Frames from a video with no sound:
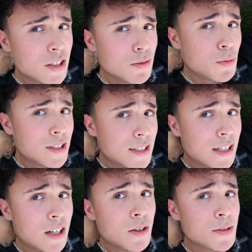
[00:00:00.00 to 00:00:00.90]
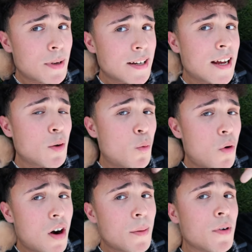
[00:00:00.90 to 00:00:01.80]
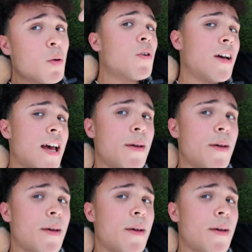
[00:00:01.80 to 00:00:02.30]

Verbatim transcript: she, what the hell, is my neck warm or what,